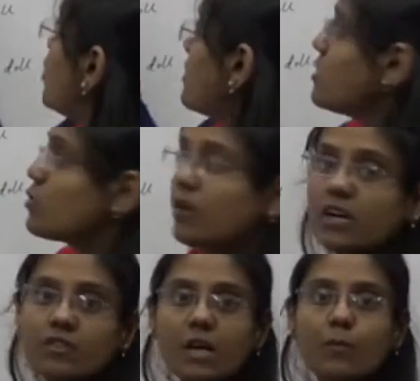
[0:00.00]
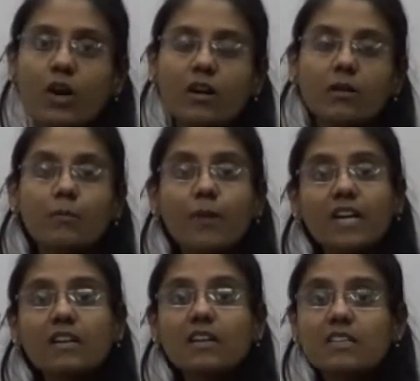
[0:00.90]
jog is coded with a boy,
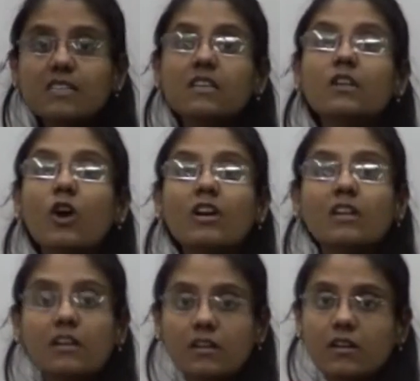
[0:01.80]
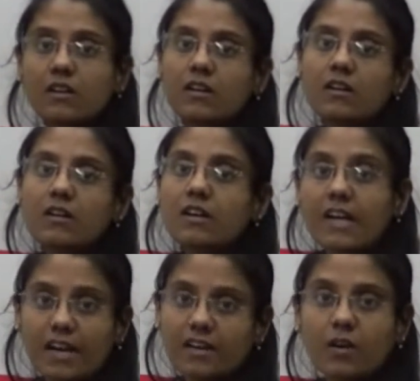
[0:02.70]
but it's not
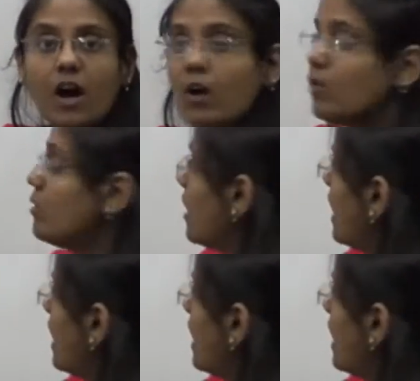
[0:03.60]
correct. How?